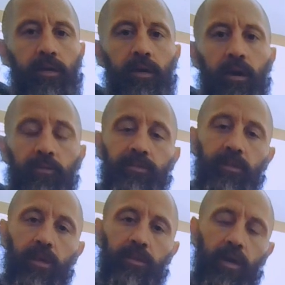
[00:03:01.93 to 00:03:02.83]

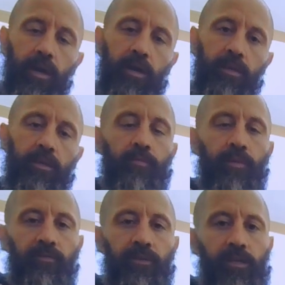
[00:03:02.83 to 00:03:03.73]
obviously at the end,
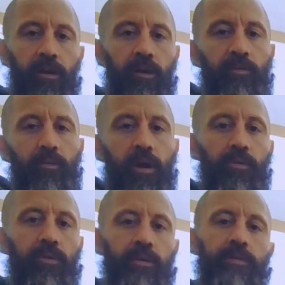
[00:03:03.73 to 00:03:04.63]
but if you start off the bar
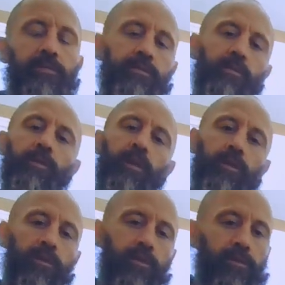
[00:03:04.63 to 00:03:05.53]
with it, it's something
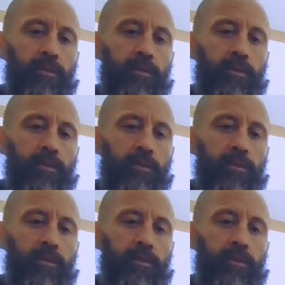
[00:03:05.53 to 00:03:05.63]
like this.